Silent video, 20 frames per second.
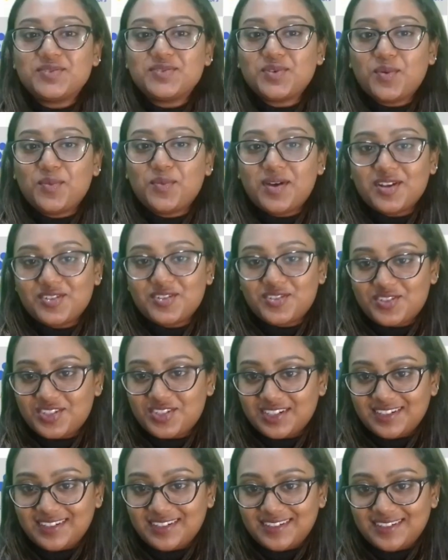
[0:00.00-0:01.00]
you so much,
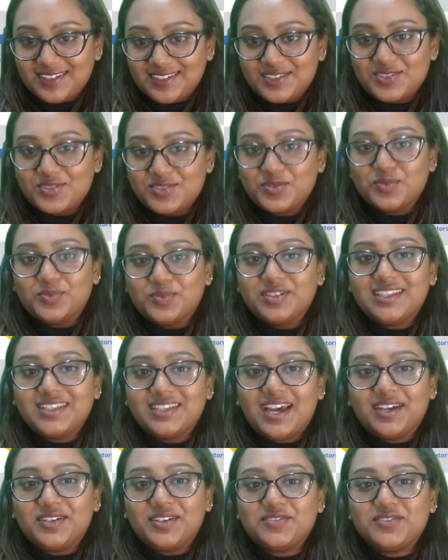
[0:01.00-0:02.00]
Jomo.
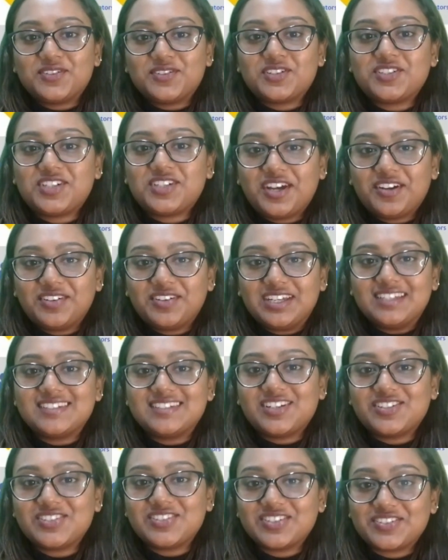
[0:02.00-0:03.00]
Thank you for sharing
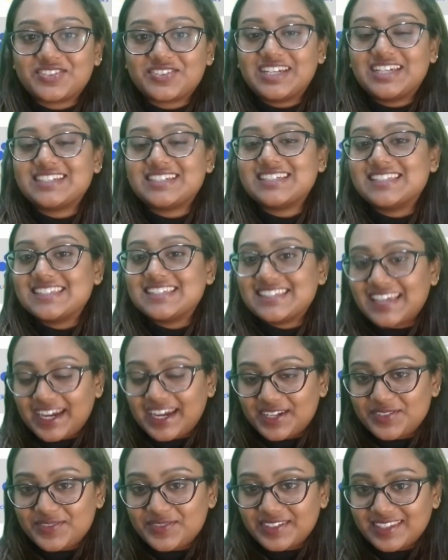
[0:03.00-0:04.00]
such a great
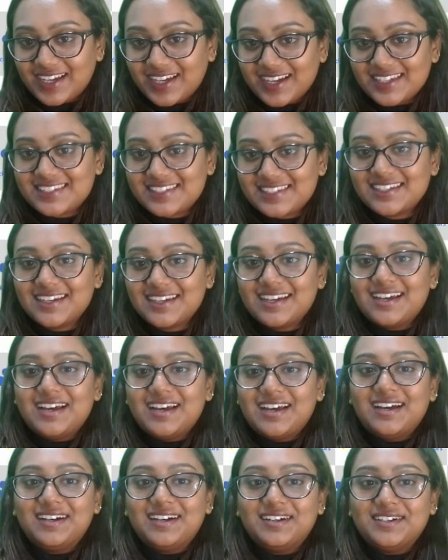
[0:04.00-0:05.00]
insight with us.
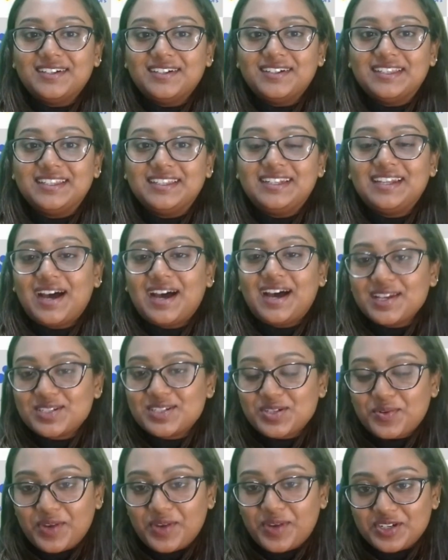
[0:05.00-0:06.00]
The
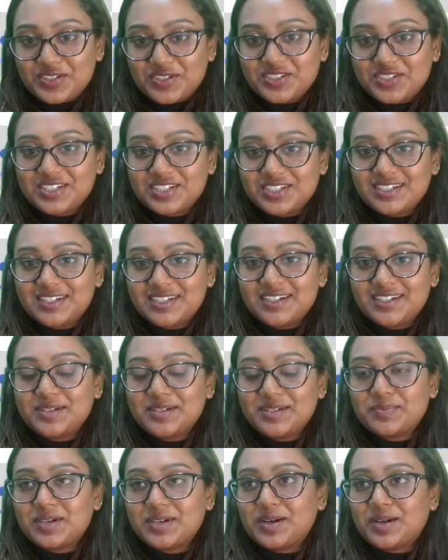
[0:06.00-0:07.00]
last
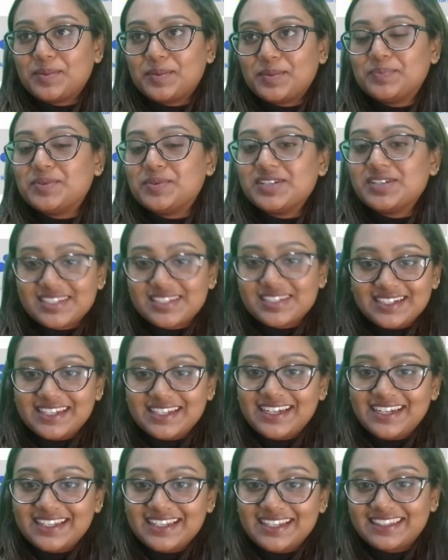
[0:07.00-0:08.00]
question,
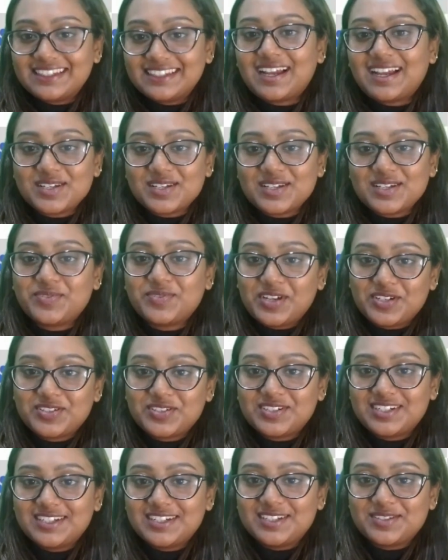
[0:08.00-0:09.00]
personally, the last
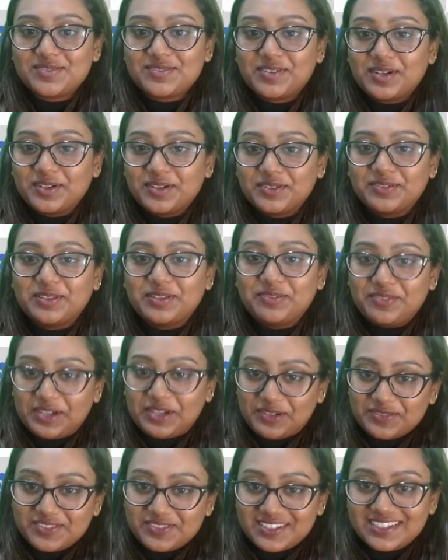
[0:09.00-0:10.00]
question is one of the
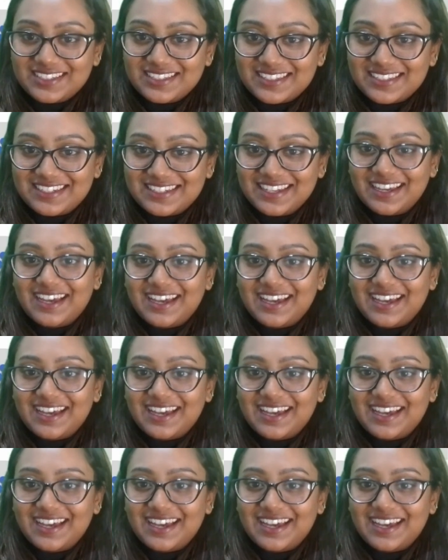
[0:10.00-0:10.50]
favorites.